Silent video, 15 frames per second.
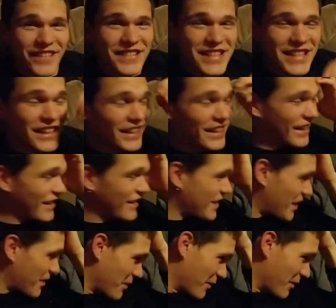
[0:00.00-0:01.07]
Tina, can you
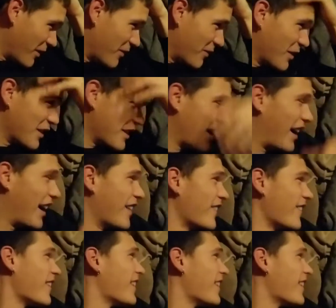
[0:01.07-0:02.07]
tell me one more time?